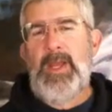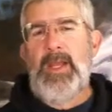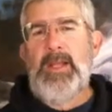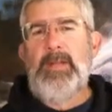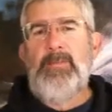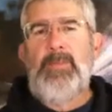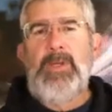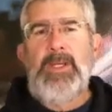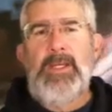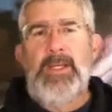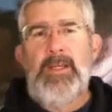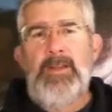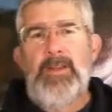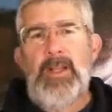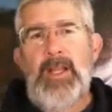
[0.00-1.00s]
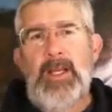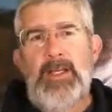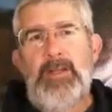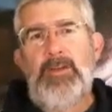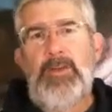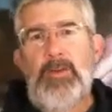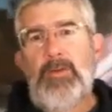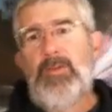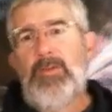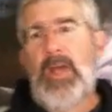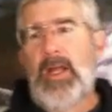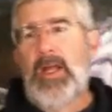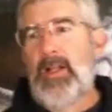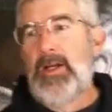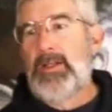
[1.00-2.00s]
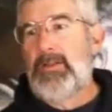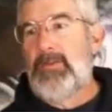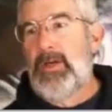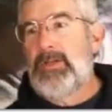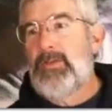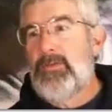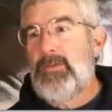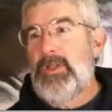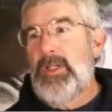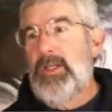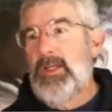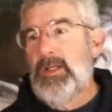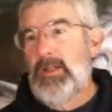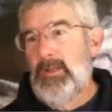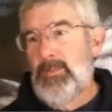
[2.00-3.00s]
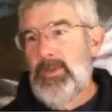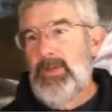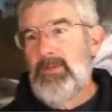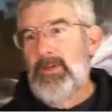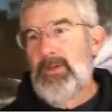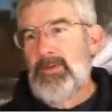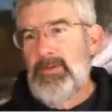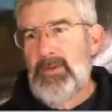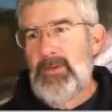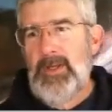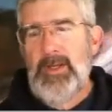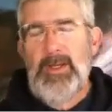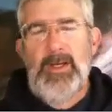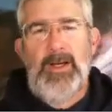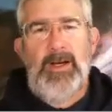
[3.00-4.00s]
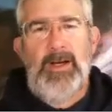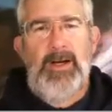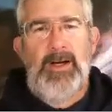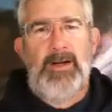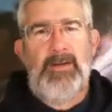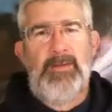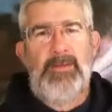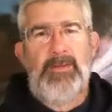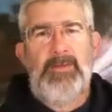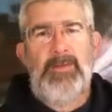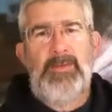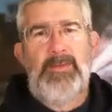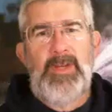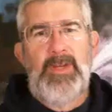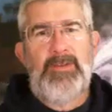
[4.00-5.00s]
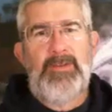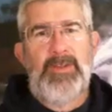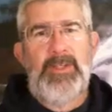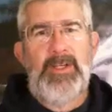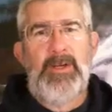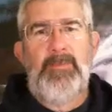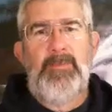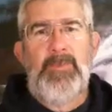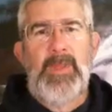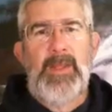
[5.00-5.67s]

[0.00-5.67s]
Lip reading: A to B, then I could use that like the vector V in the previous section here.